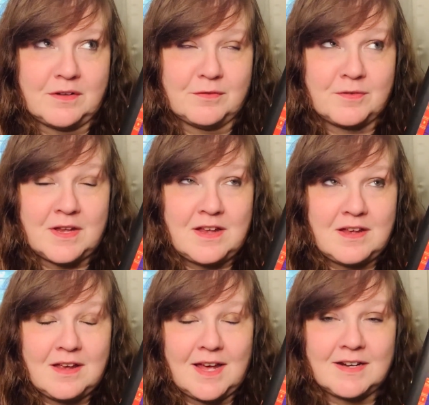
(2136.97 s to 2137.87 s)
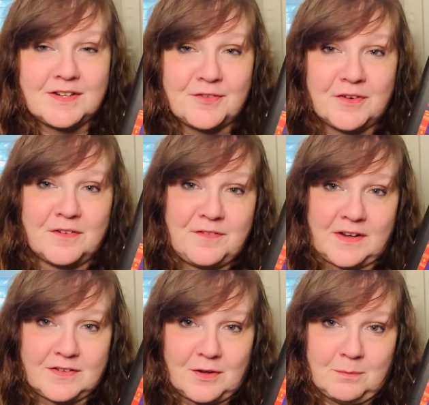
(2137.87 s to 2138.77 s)
have had a different
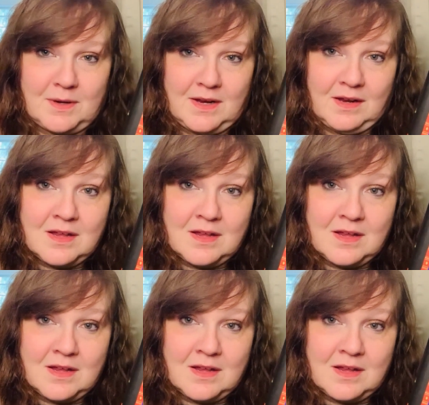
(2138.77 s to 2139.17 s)
effect on me